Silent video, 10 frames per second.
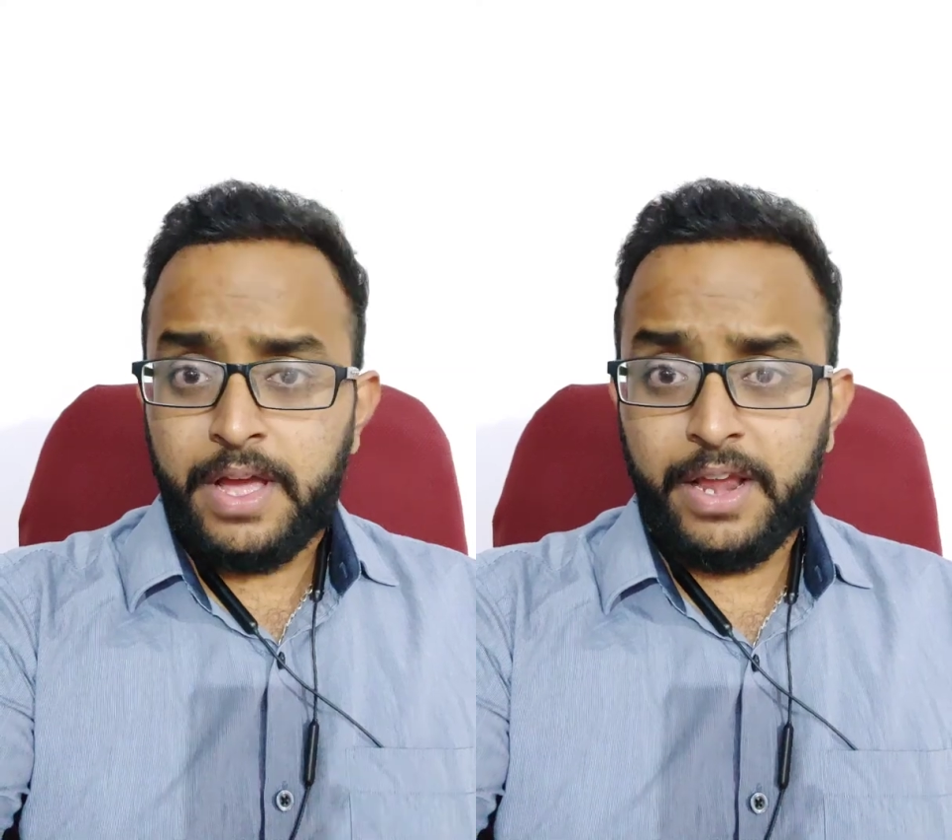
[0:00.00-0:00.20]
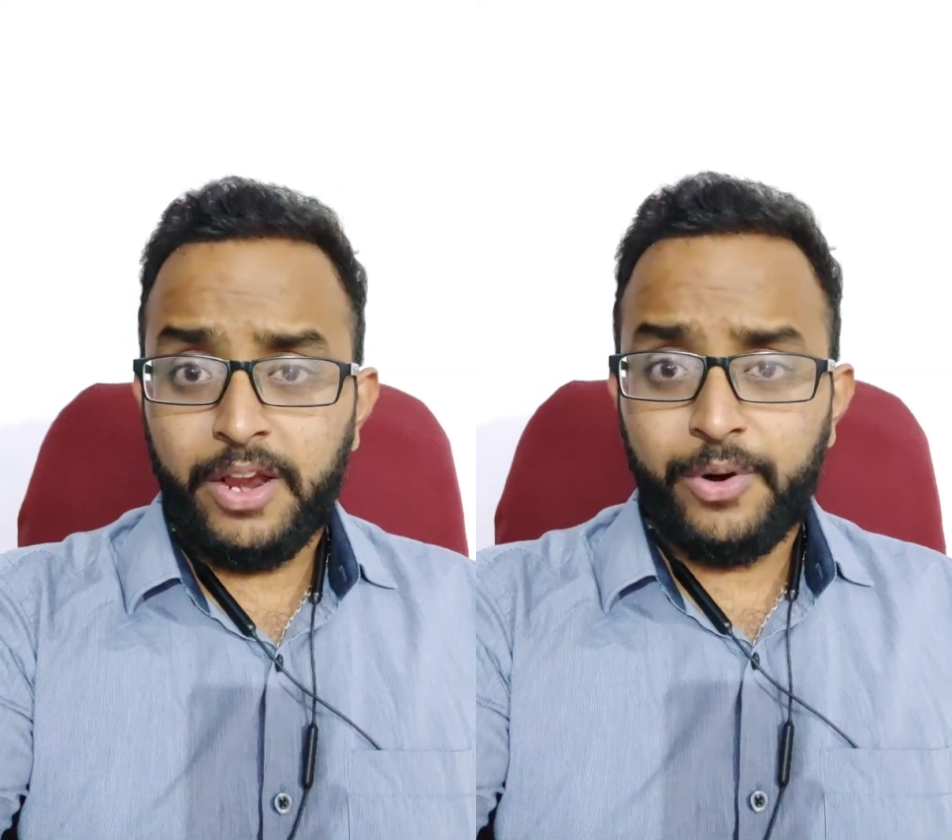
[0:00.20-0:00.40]

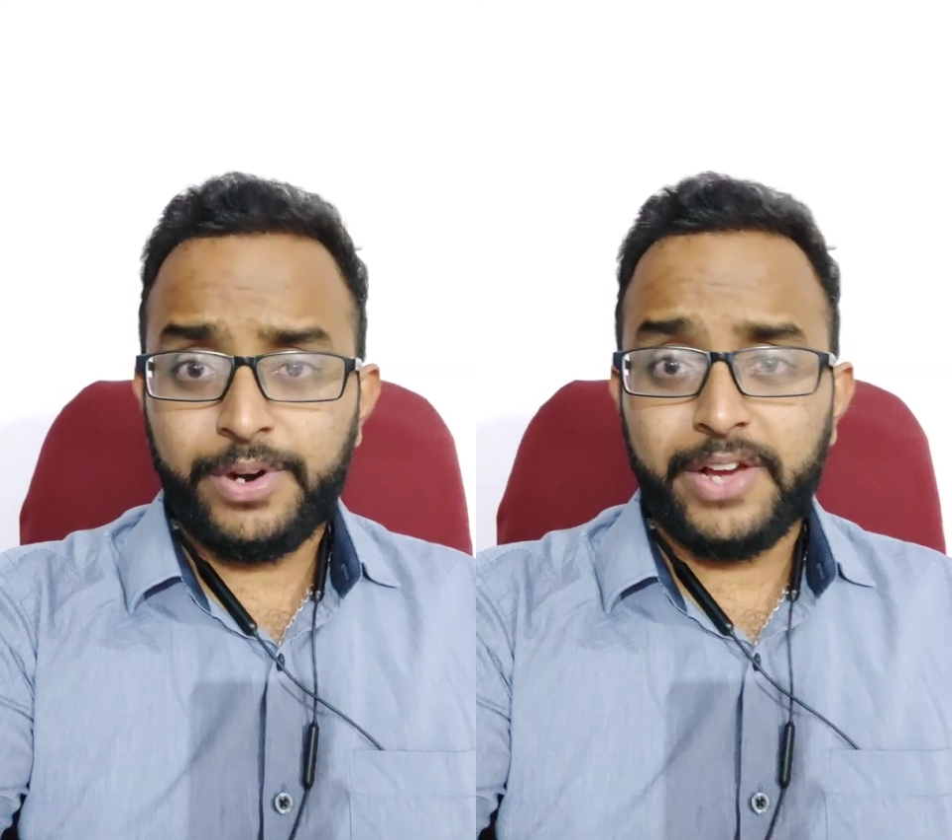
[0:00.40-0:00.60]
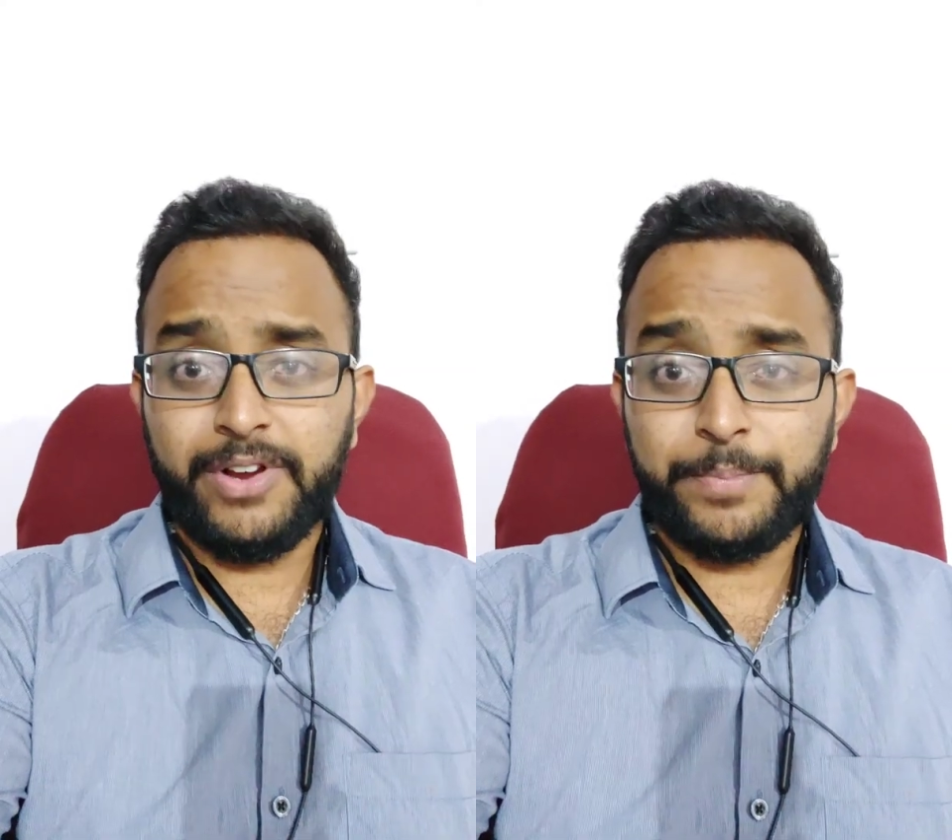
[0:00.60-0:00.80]

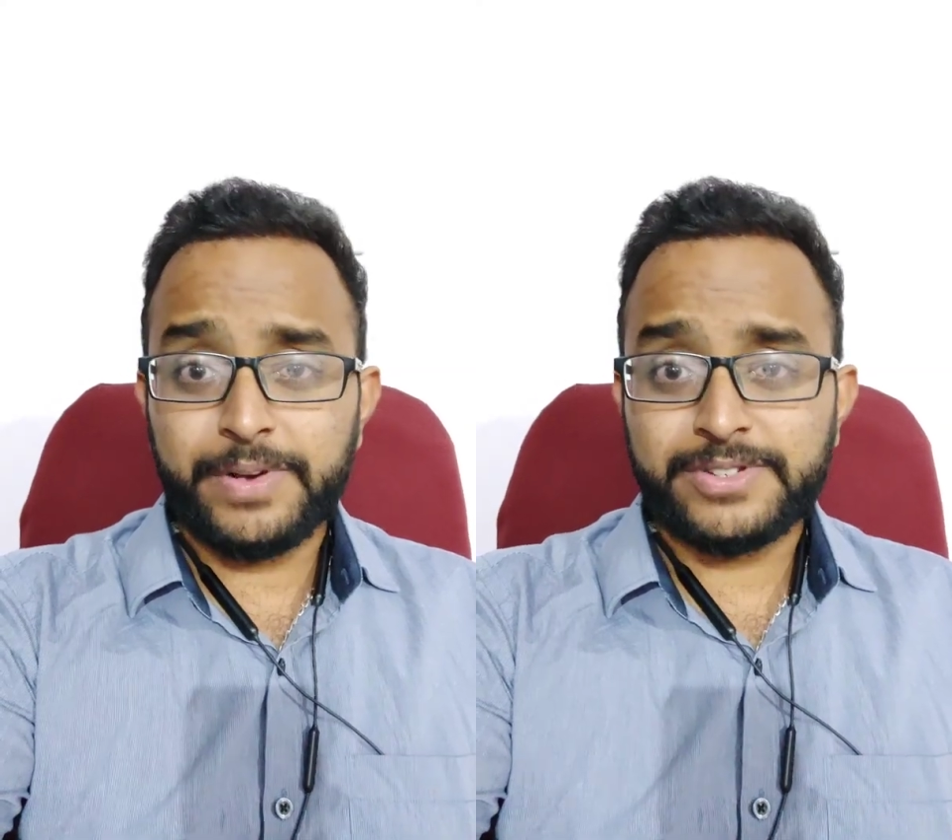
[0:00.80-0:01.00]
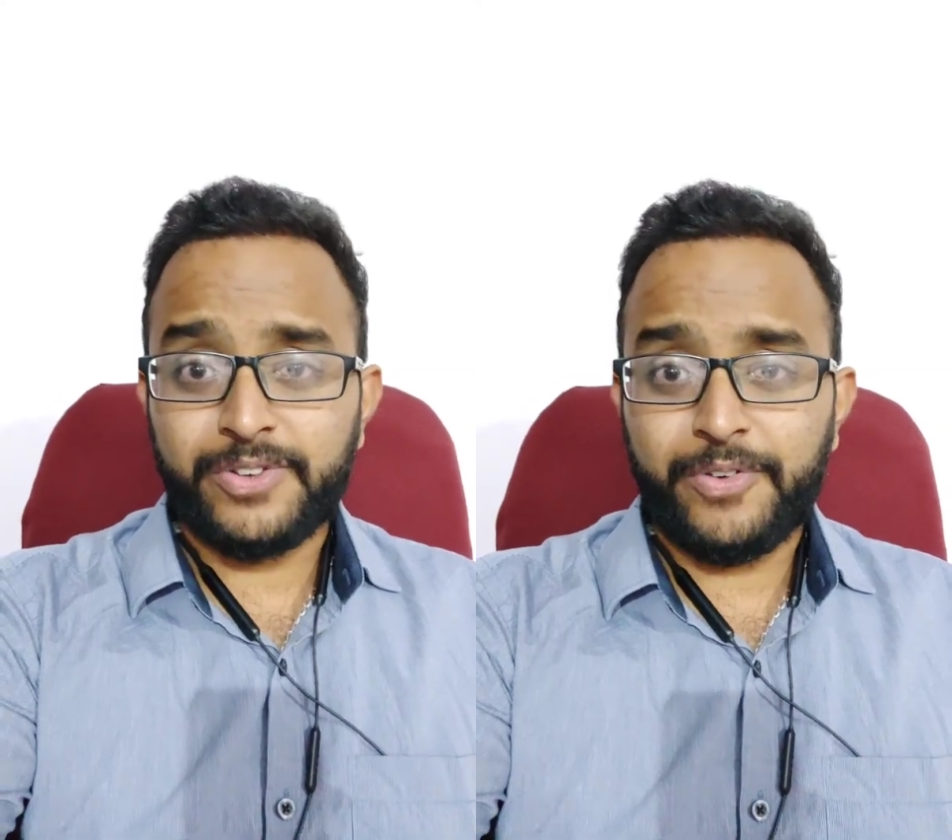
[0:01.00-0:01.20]
Hello
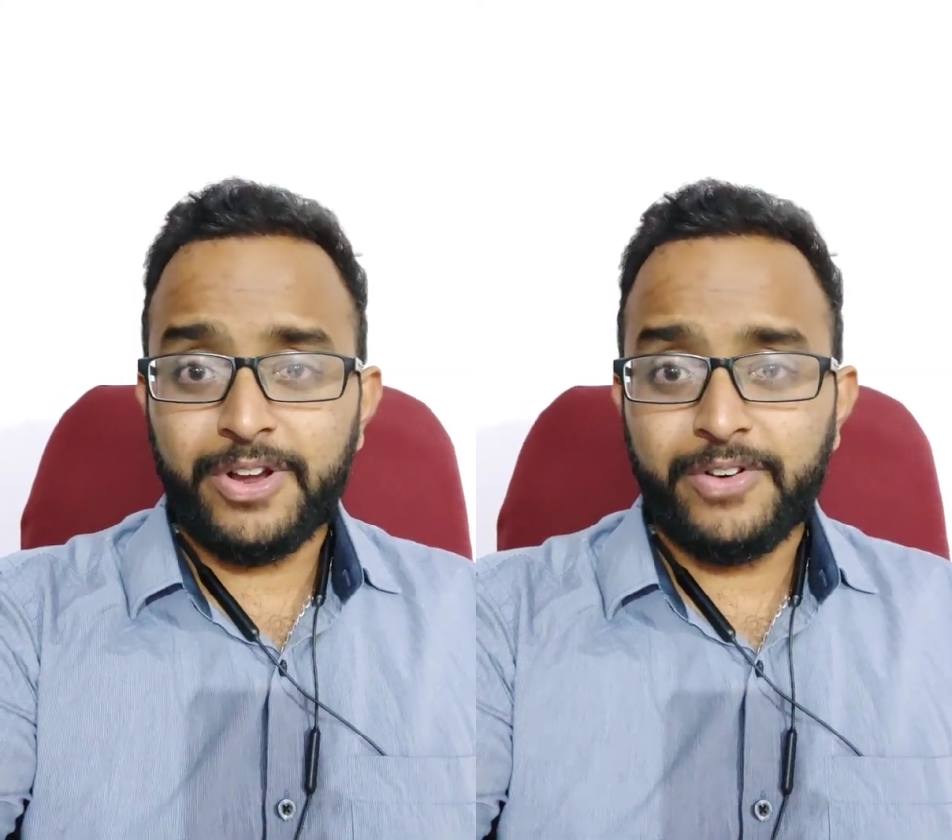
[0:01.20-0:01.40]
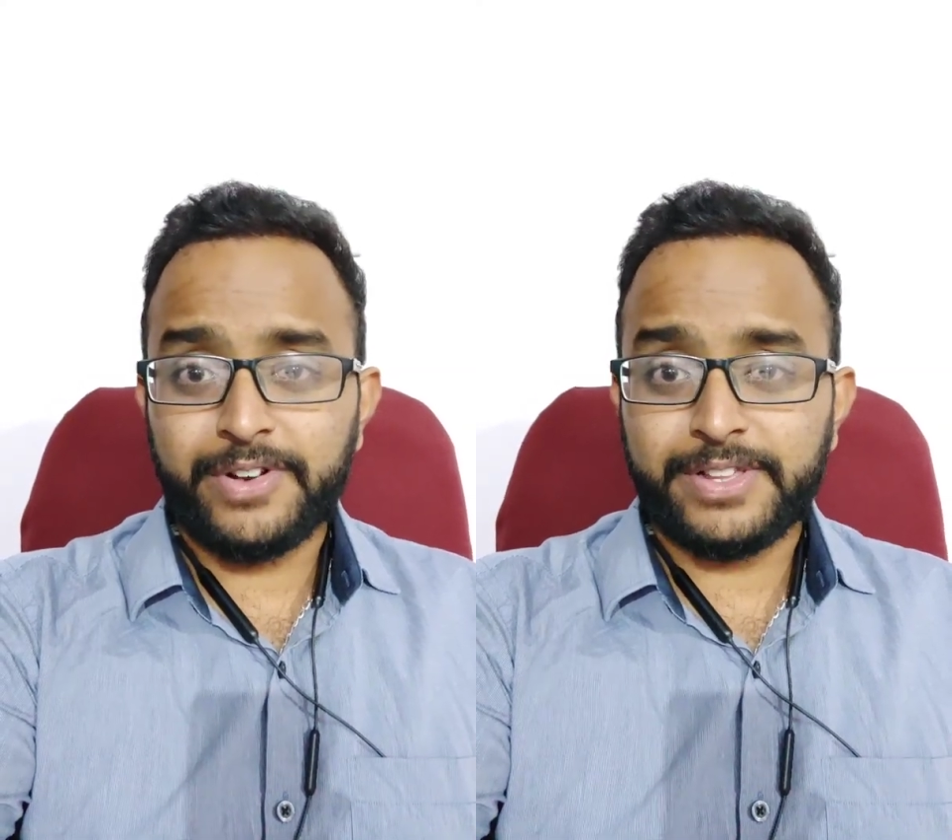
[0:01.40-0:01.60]
developers of
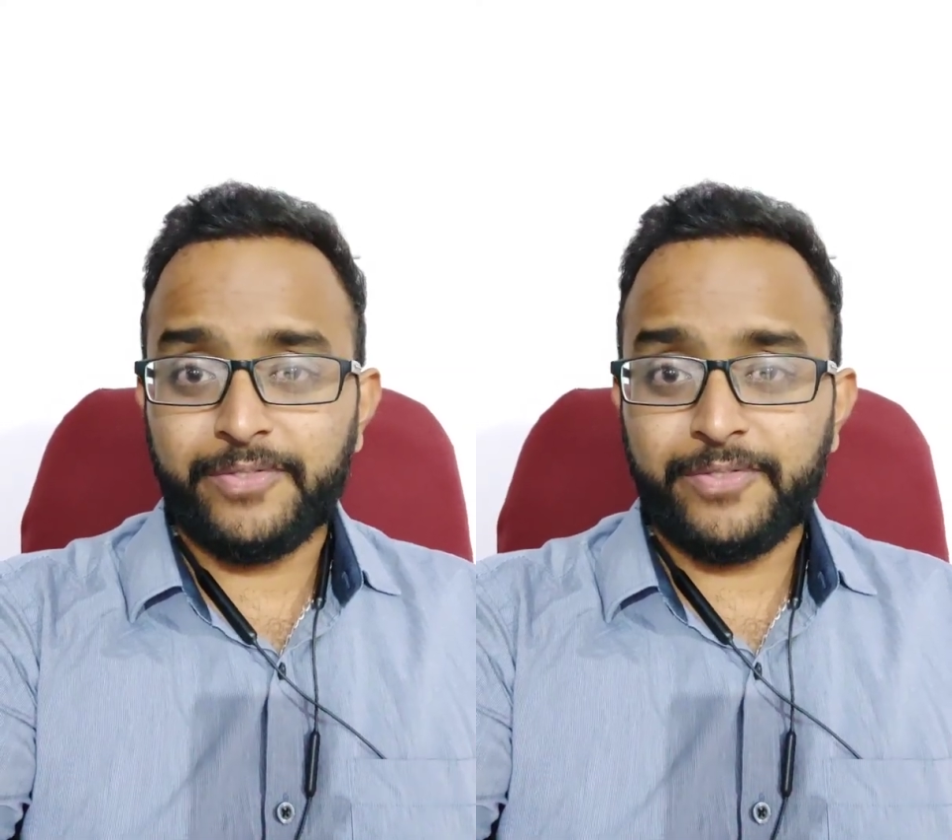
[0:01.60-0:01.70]
all over